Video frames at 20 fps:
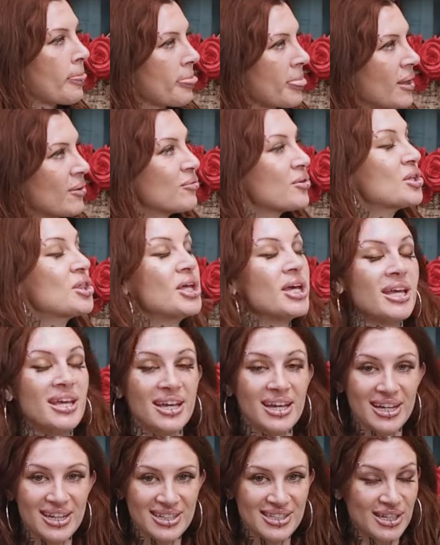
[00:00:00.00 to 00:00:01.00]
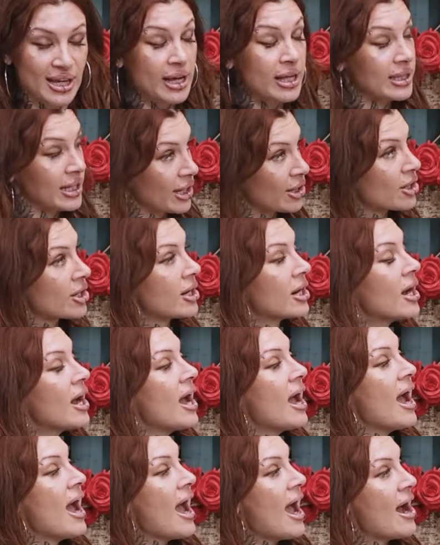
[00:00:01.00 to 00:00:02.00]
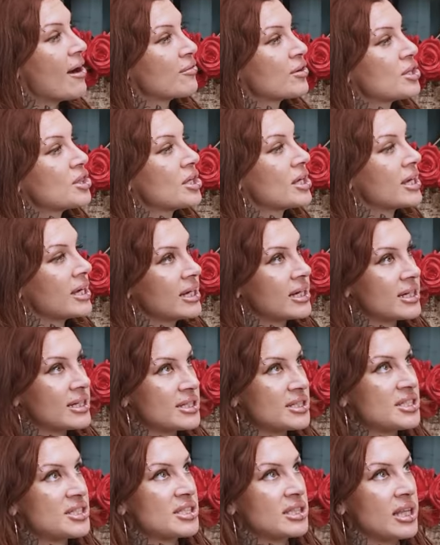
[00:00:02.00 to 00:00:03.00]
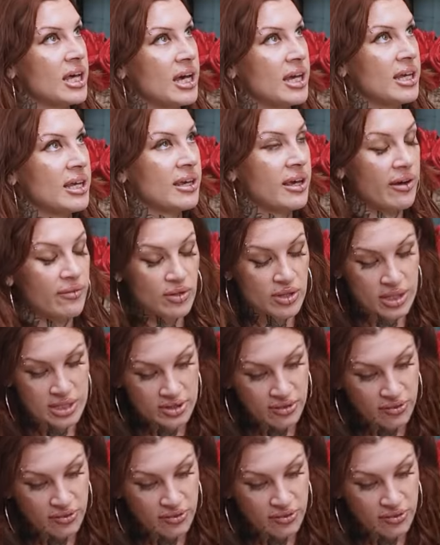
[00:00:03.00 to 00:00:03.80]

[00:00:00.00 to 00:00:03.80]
Everything is like her. Everything is like everything's